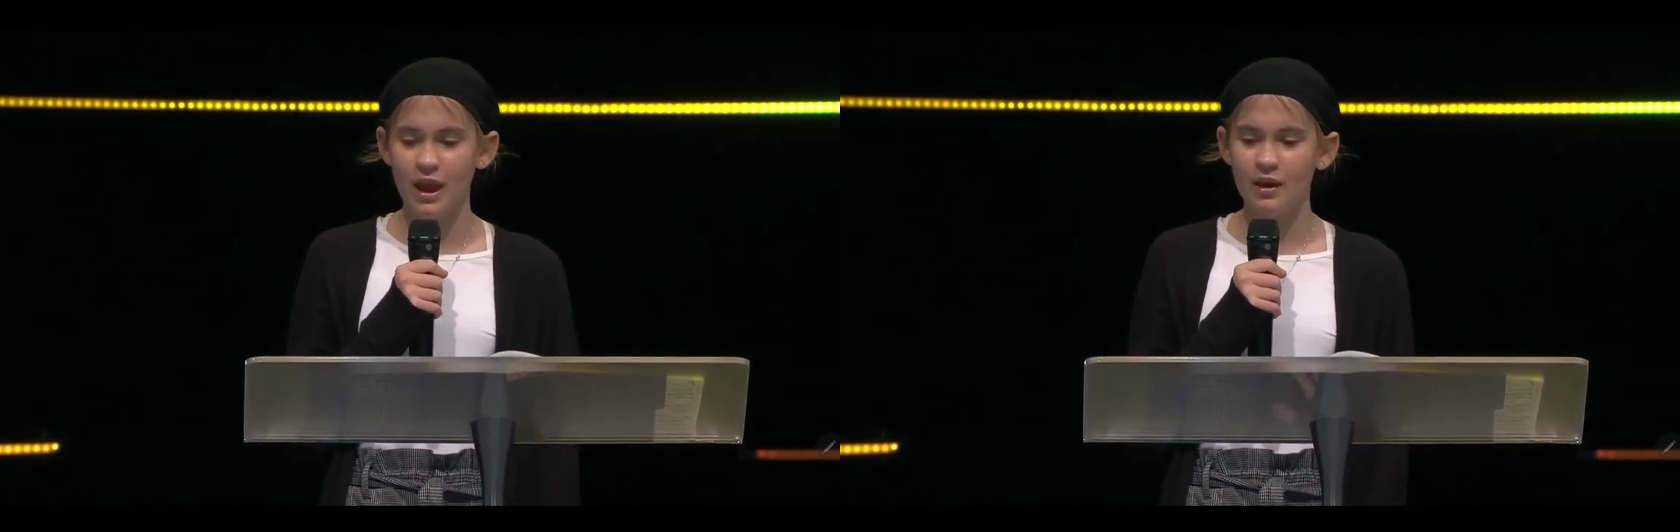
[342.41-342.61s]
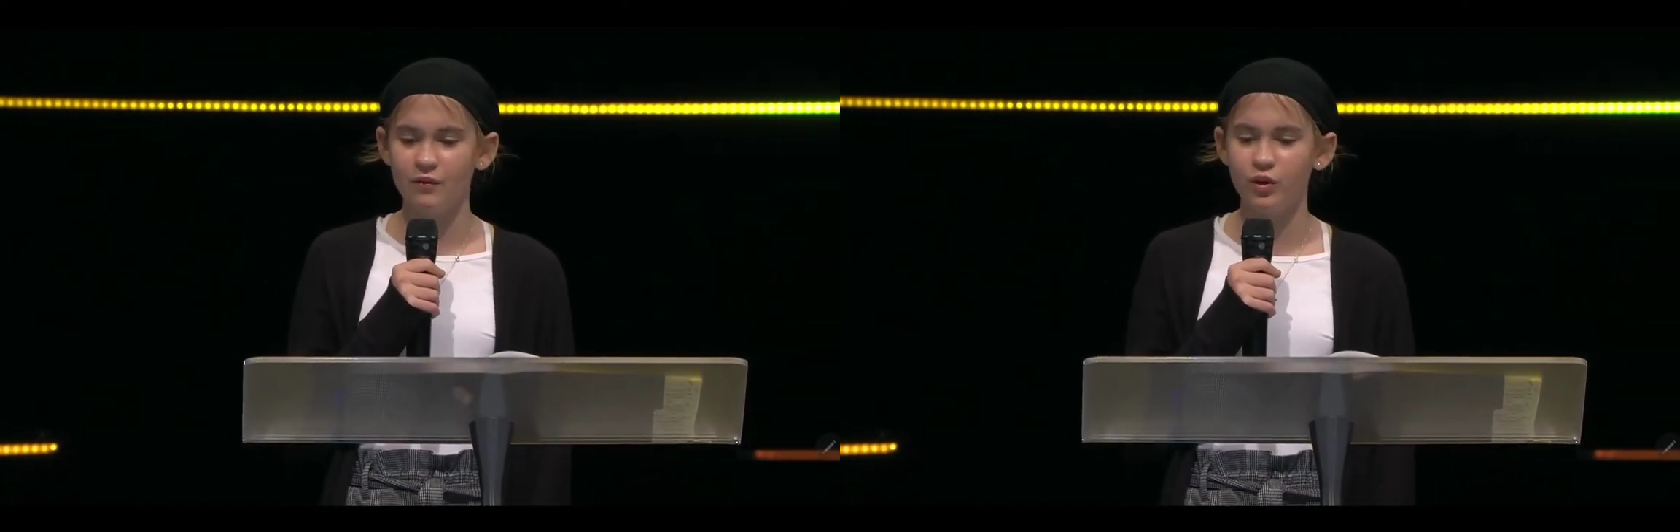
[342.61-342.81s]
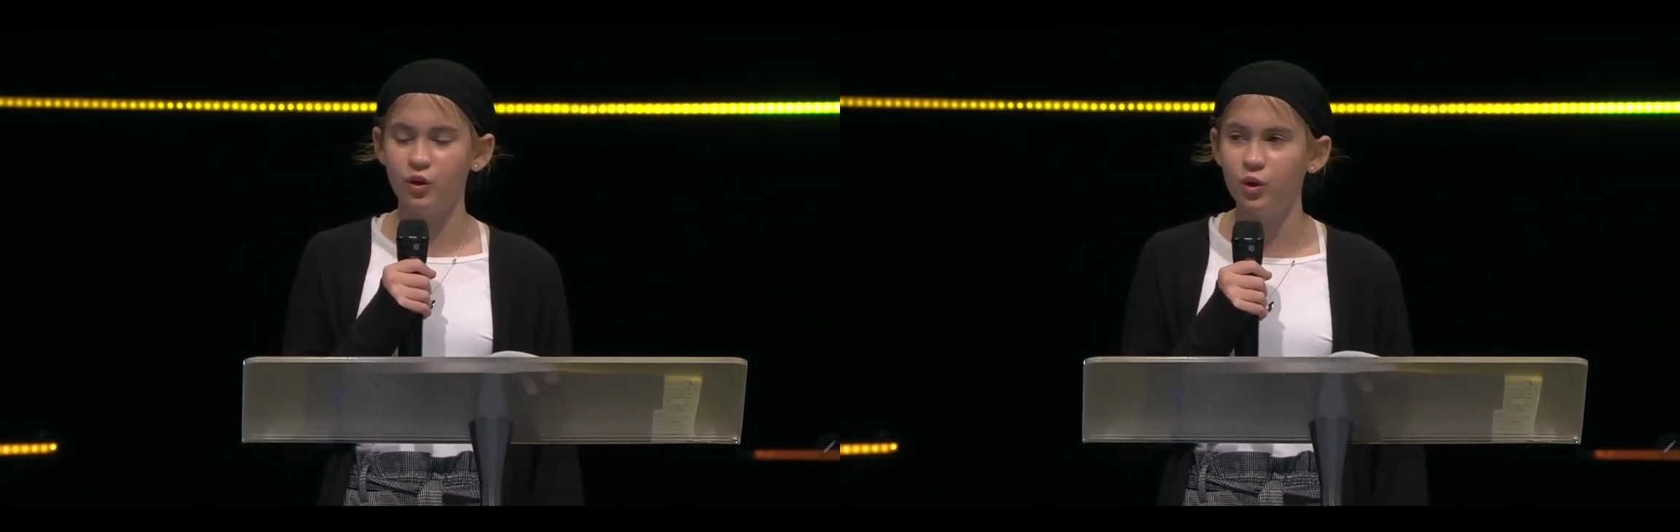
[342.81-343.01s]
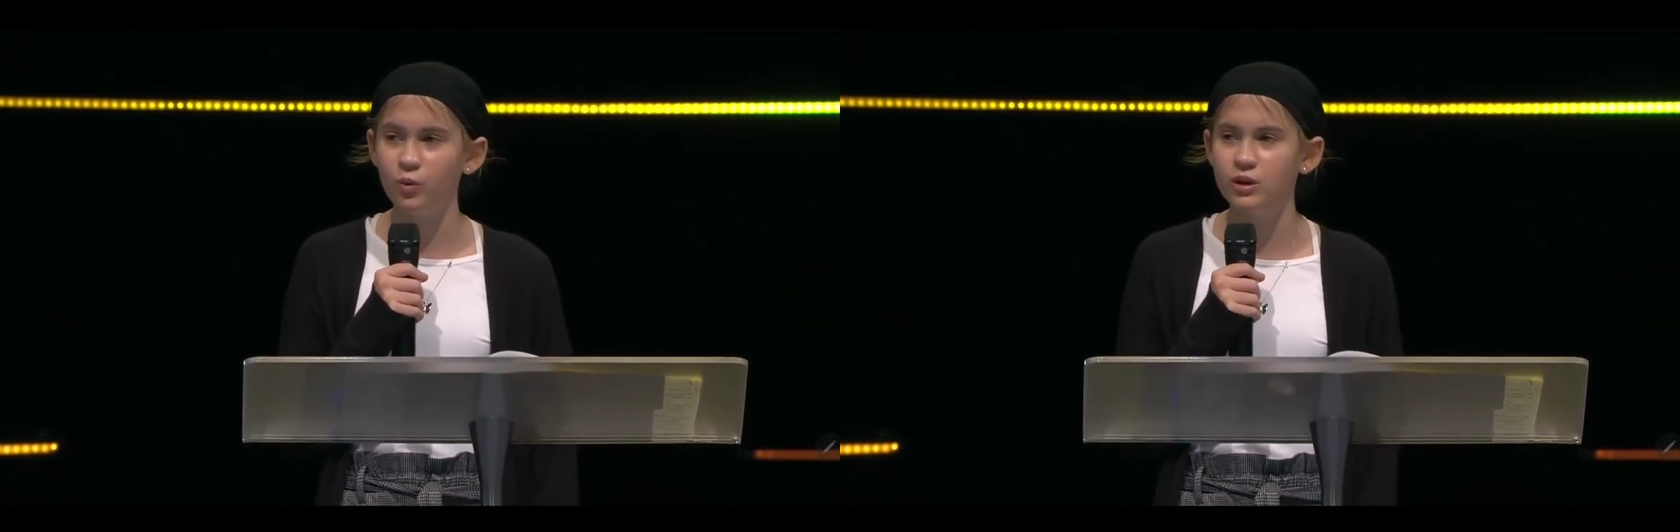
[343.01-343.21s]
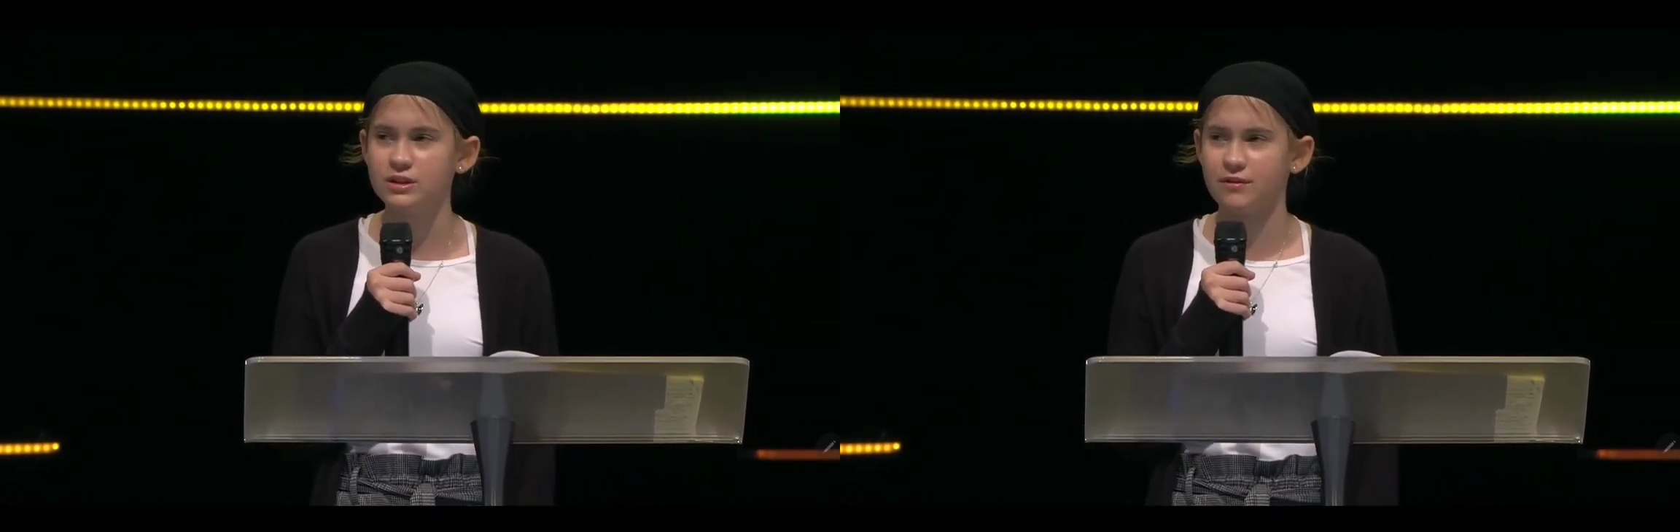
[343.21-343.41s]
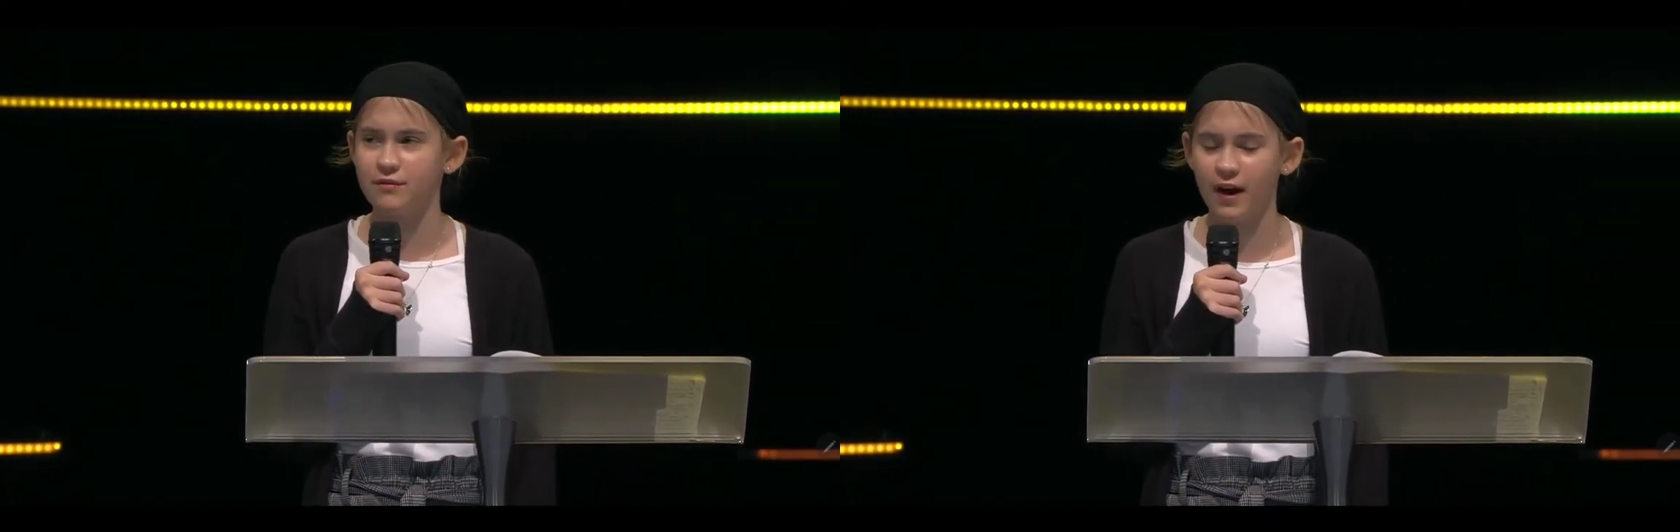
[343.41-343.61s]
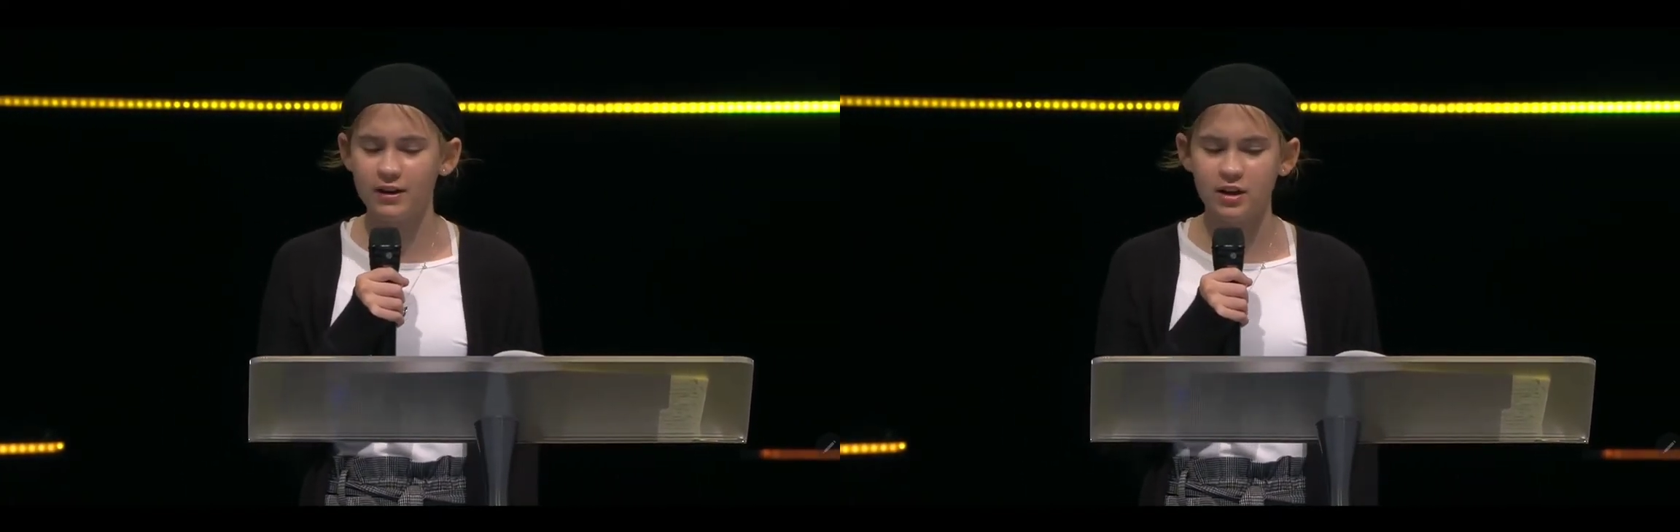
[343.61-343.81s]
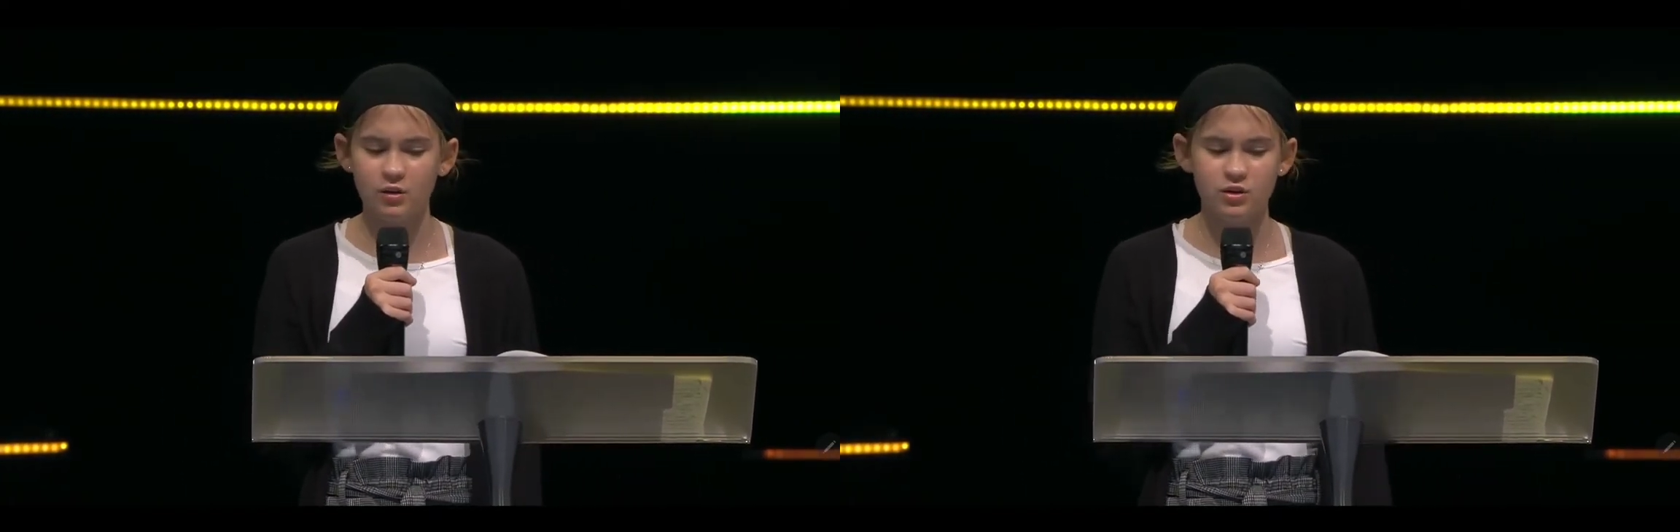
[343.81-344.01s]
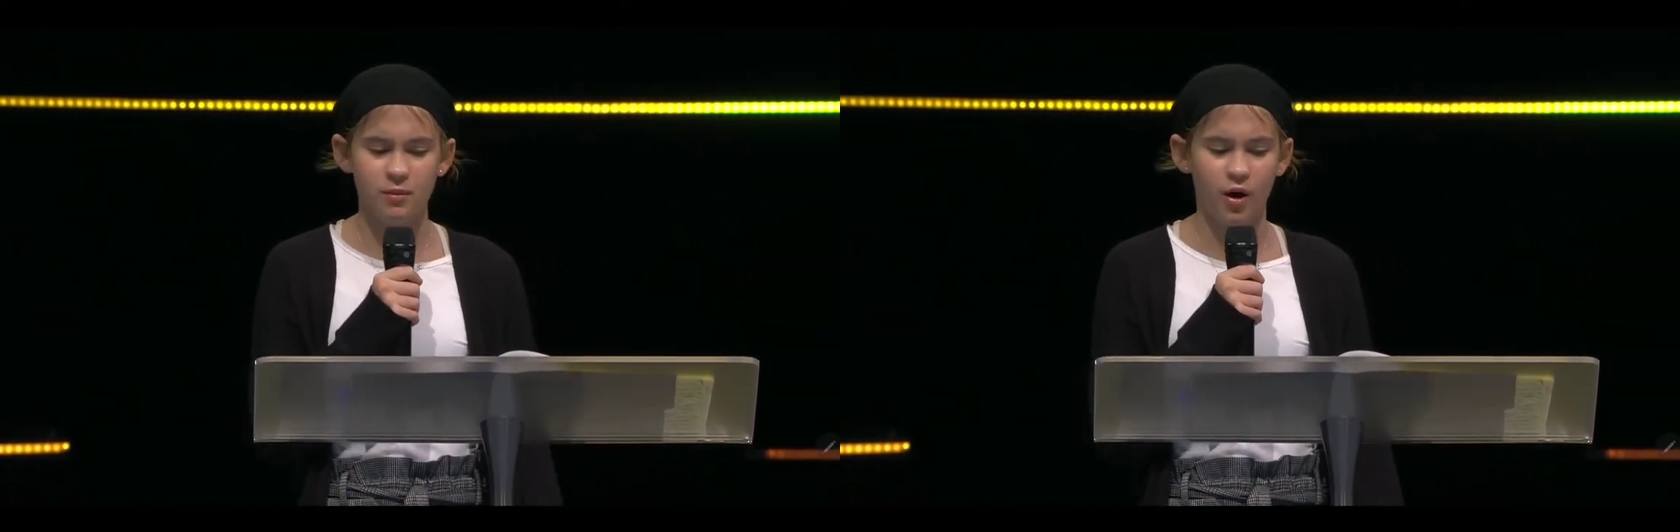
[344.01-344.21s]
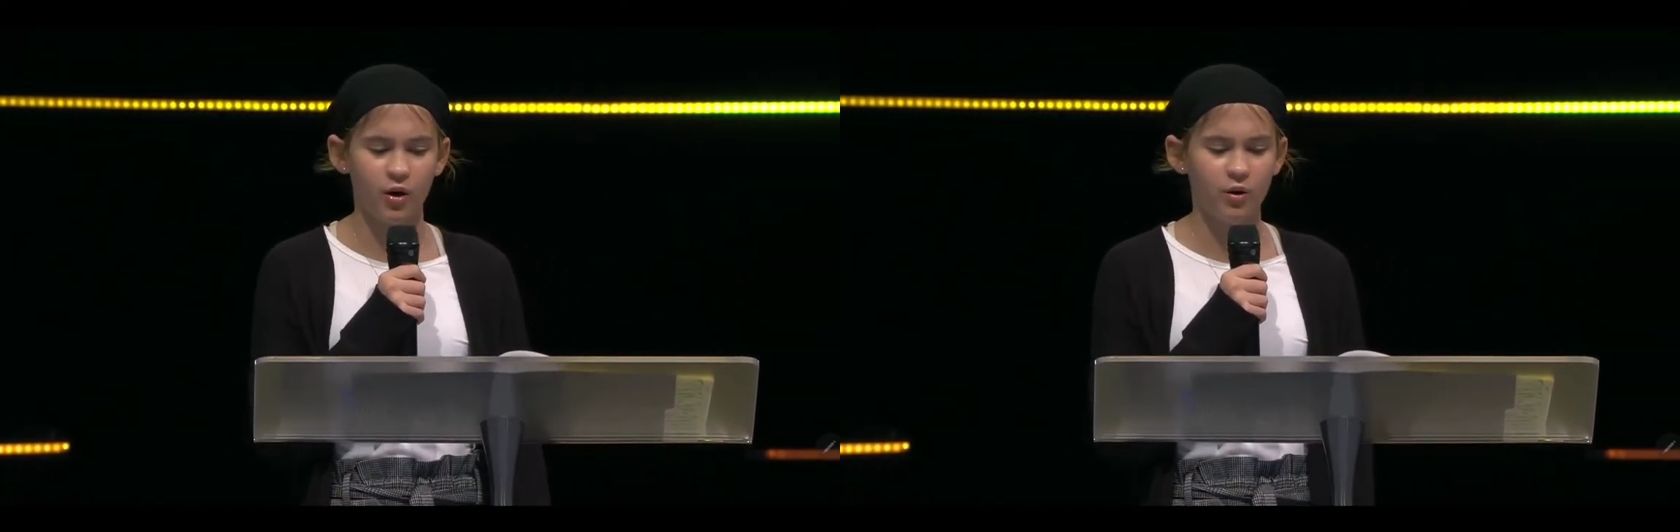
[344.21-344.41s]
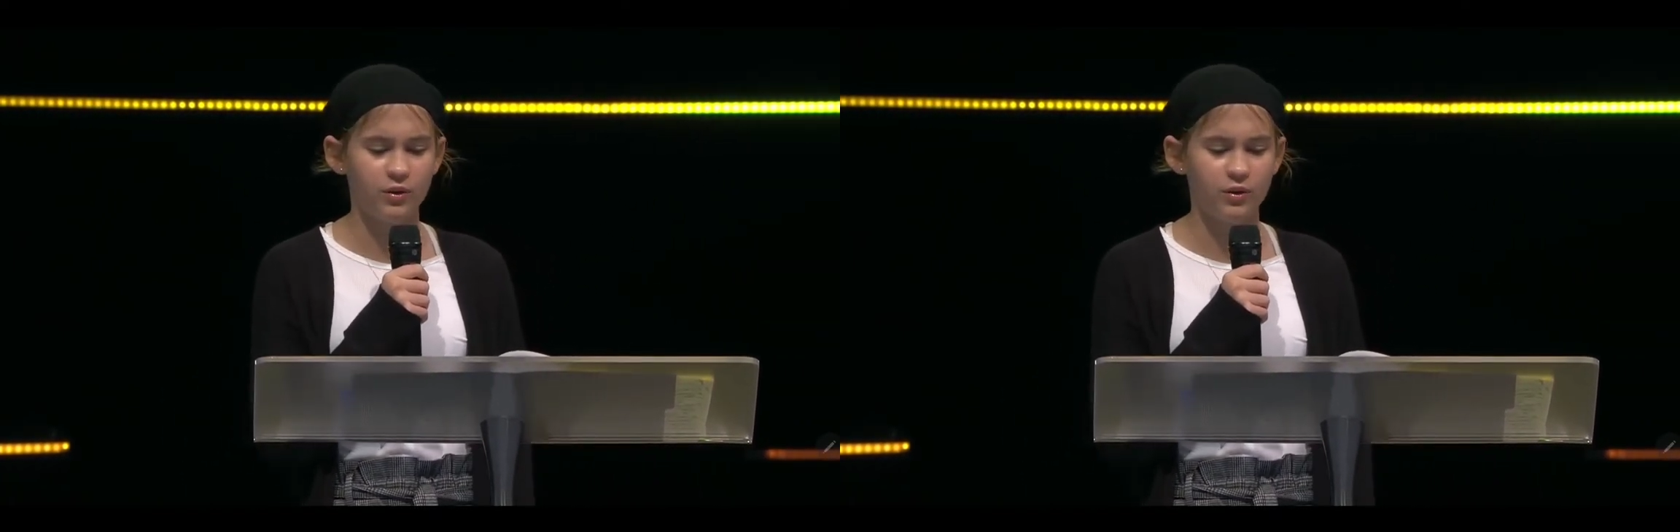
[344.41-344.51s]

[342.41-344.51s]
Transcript: If you were to find out tomorrow